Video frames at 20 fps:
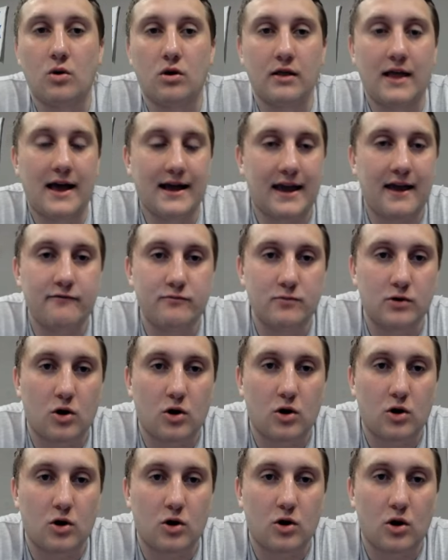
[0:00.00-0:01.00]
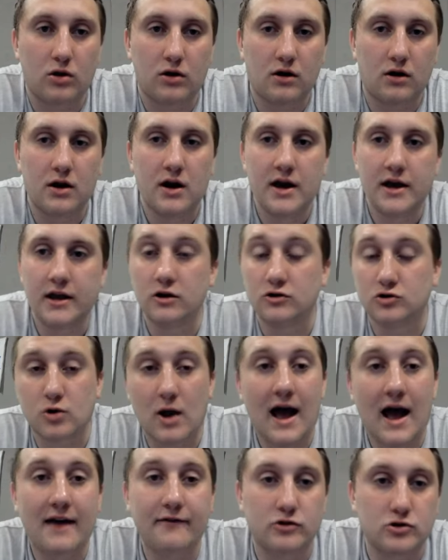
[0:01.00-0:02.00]
or let Kevin McCullar, you know,
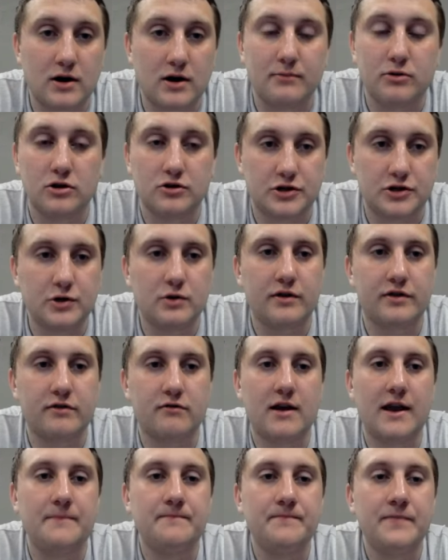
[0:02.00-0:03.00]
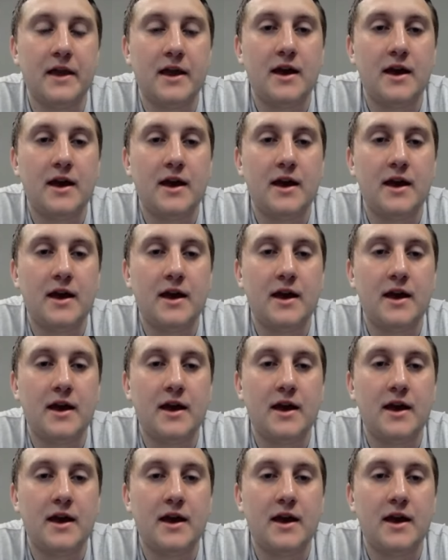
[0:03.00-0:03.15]
drive or dribble or shoot a three.